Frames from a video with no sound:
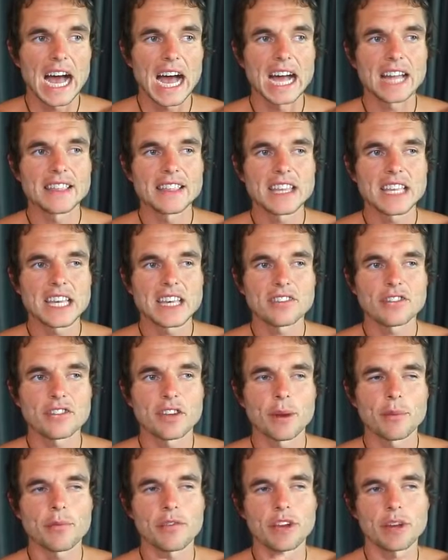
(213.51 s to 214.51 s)
And this
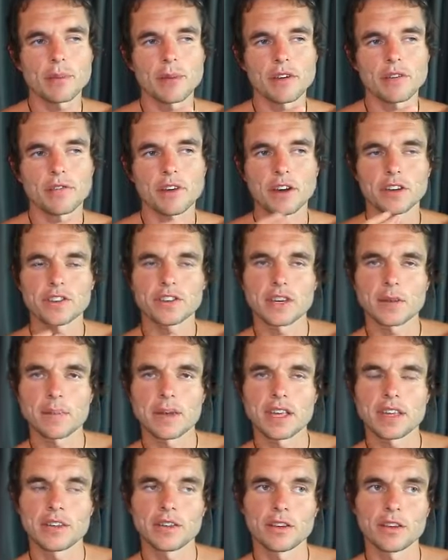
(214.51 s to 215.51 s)
type of intermittent fasting
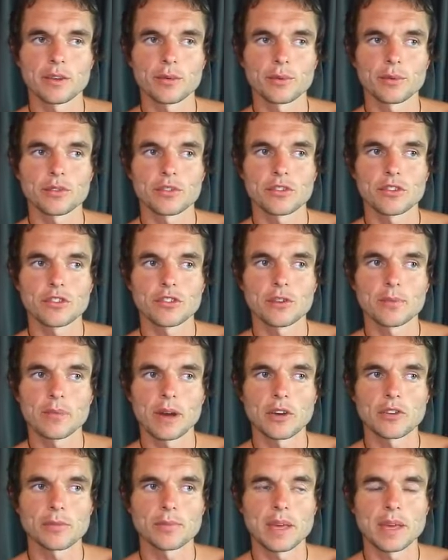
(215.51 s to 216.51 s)
appeals to
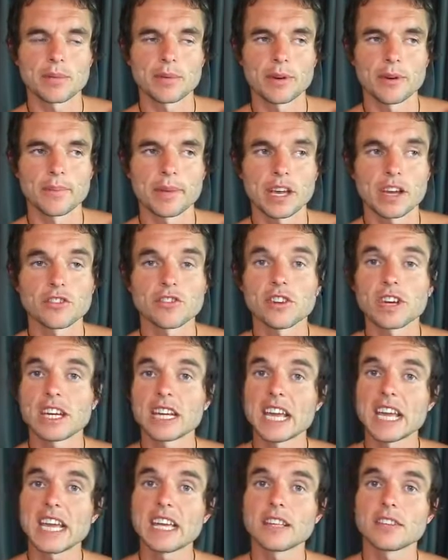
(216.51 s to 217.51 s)
most people because you
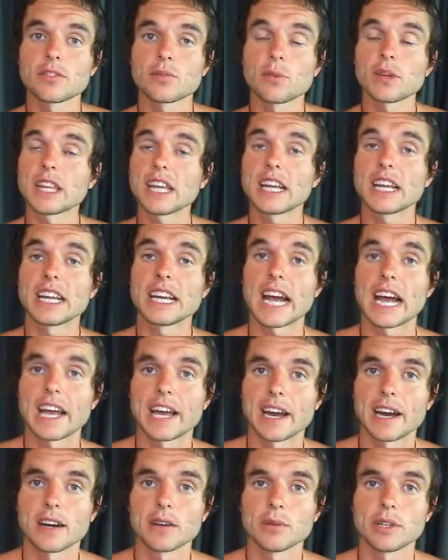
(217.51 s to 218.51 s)
can eat within an
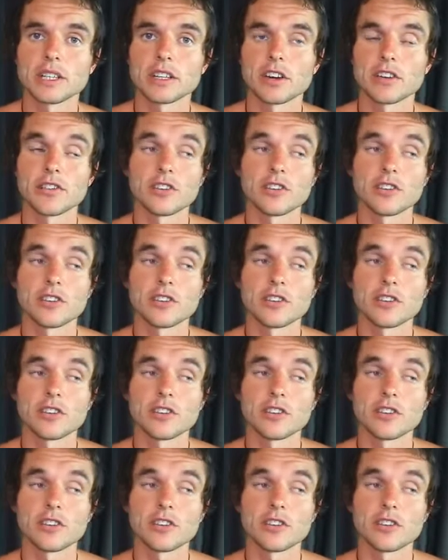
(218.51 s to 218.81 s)
8-hour window.